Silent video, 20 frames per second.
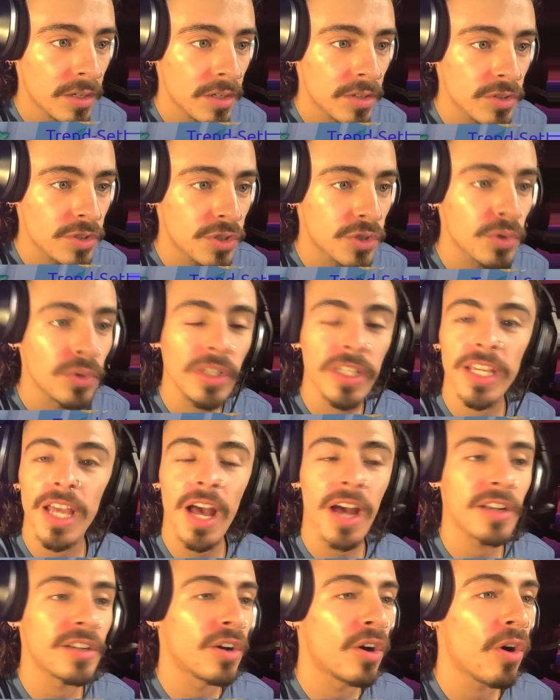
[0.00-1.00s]

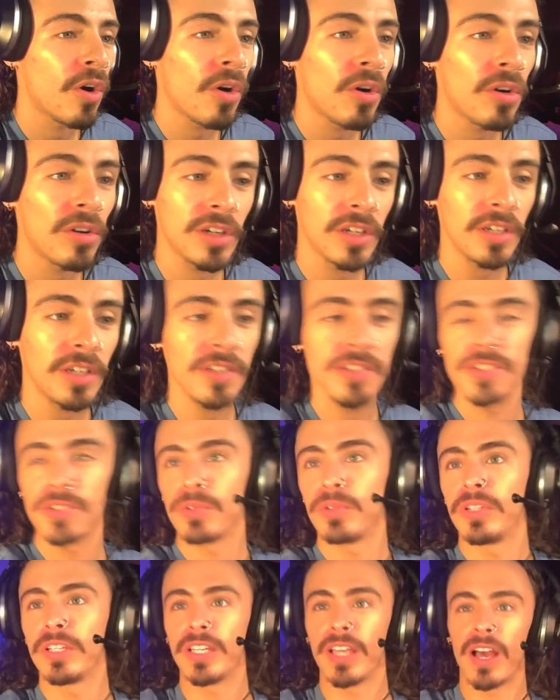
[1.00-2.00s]
Juliana, all good,
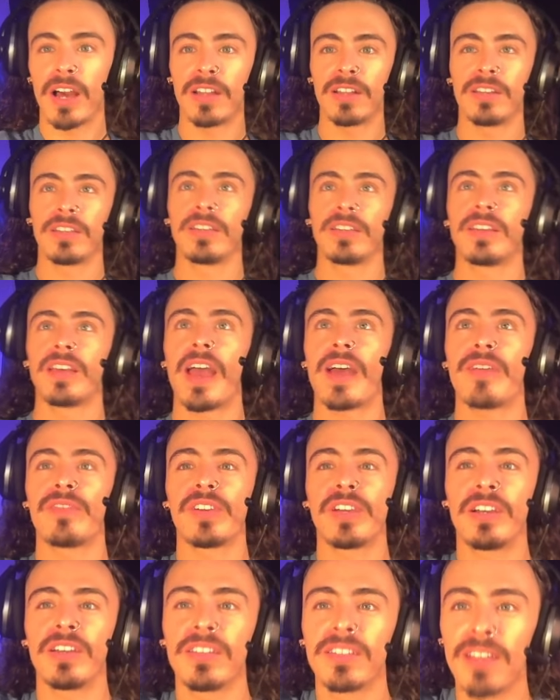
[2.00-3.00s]
Juliana. Have a
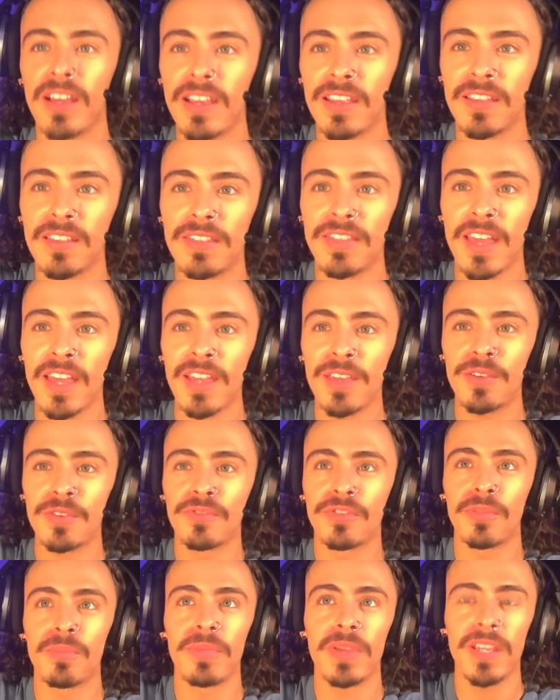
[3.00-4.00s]
good night. Thank you
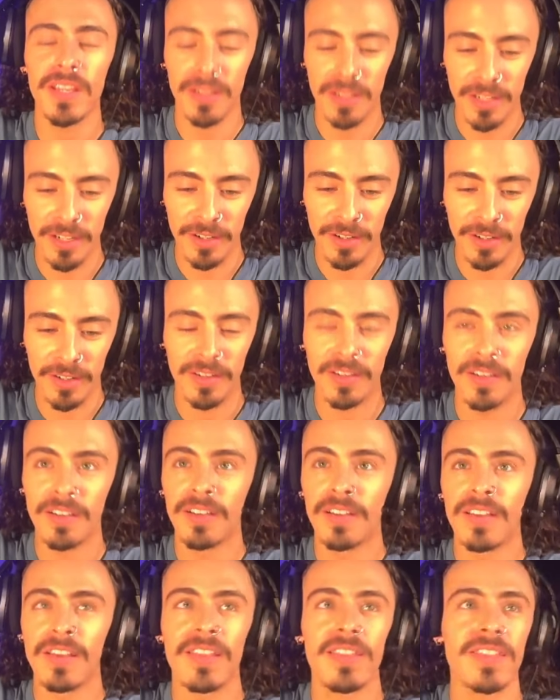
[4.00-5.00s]
for being here.
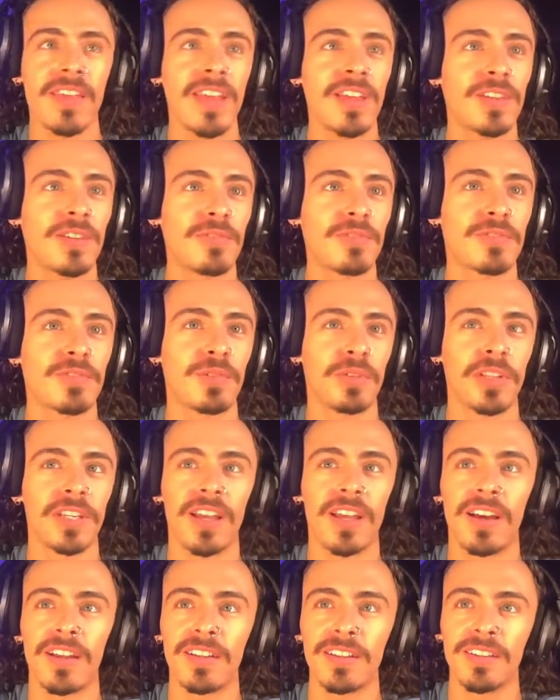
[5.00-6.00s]
Thank you,
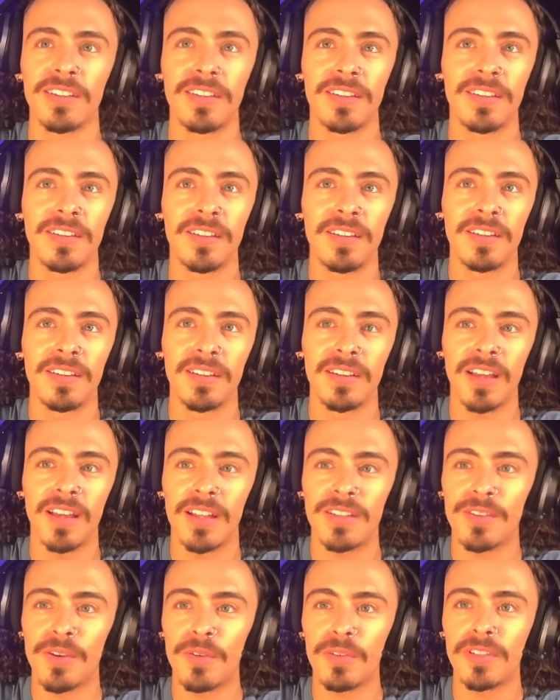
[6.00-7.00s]
Juliana. I
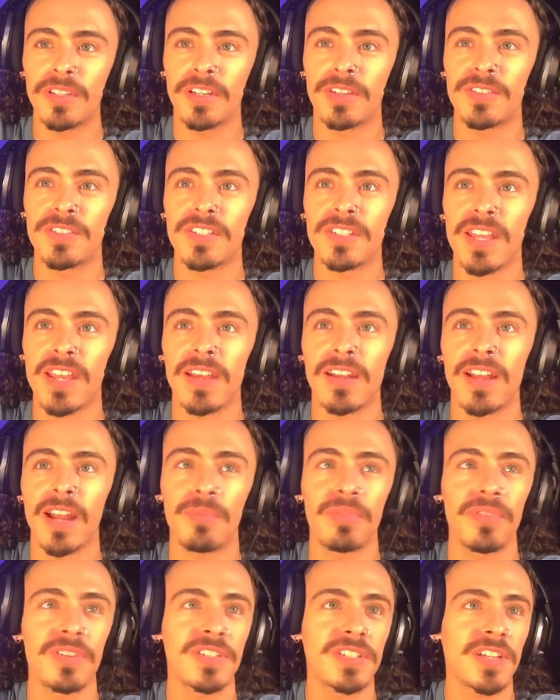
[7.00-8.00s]
totally understand. I
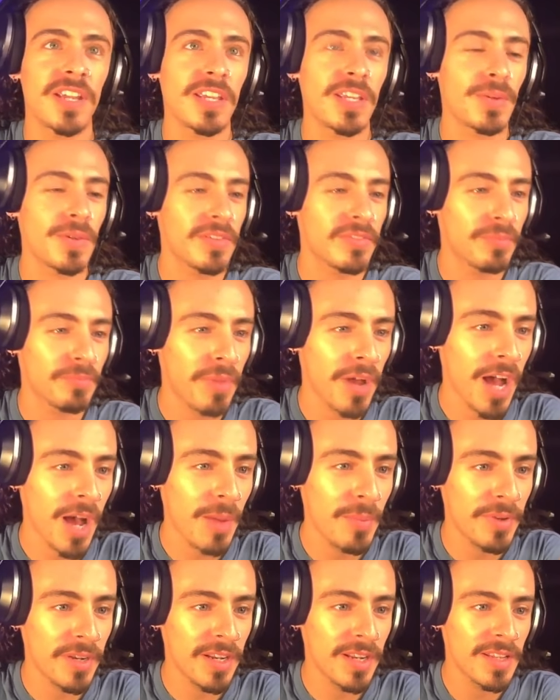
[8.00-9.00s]
appreciate you even
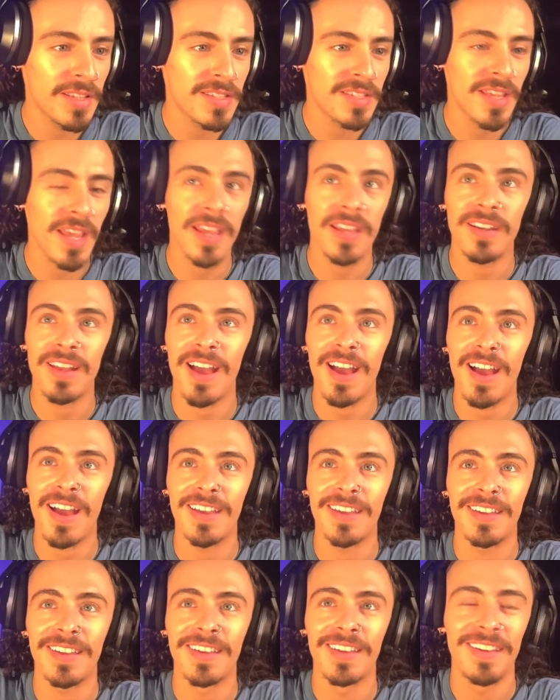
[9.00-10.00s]
popping in and saying
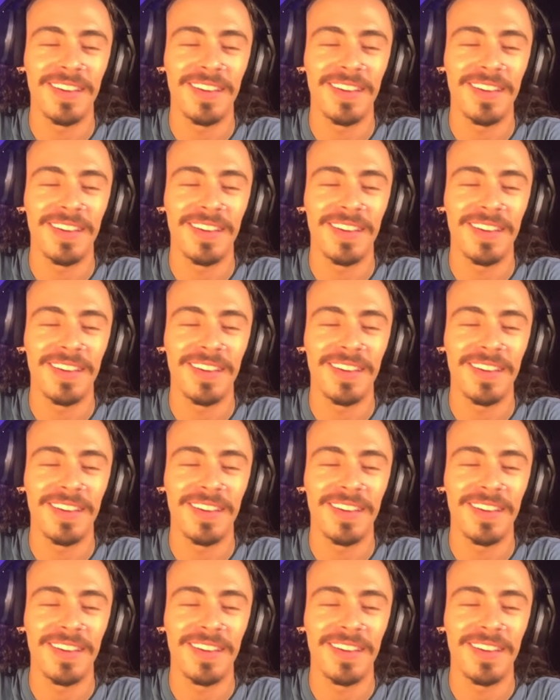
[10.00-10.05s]
hi.